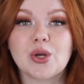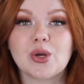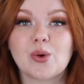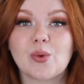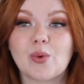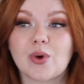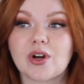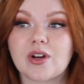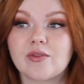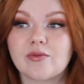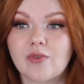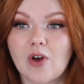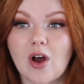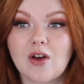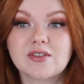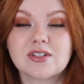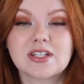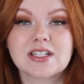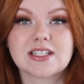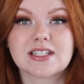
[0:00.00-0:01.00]
who were
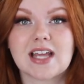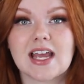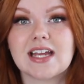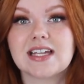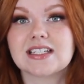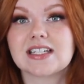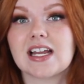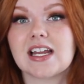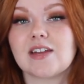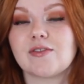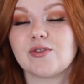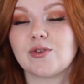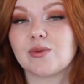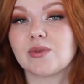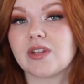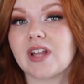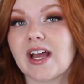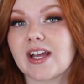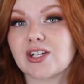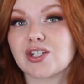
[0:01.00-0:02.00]
involved in this case, and if you
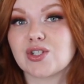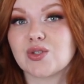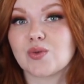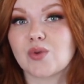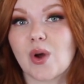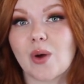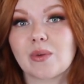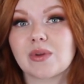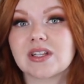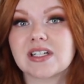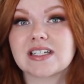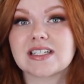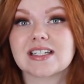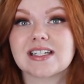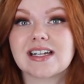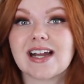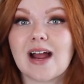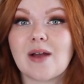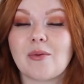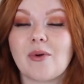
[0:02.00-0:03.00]
would like to go and
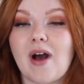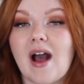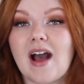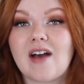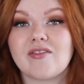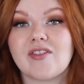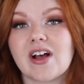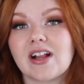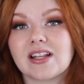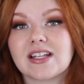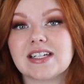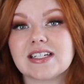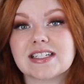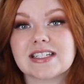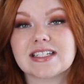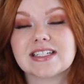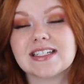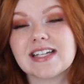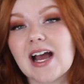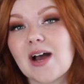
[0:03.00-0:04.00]
listen, I will have that
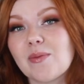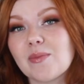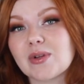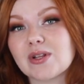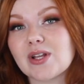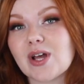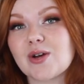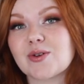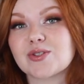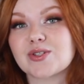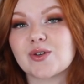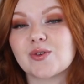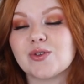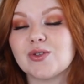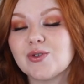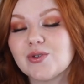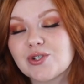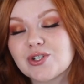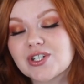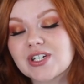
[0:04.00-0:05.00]
linked down below. So
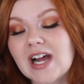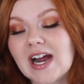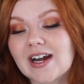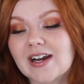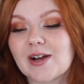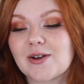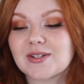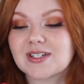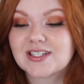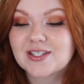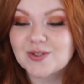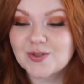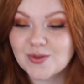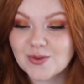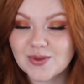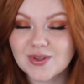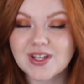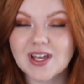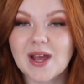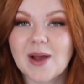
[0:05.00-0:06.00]
huge shout out
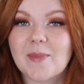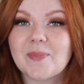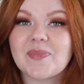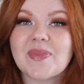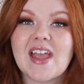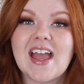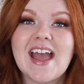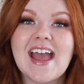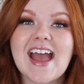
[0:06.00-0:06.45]
to them.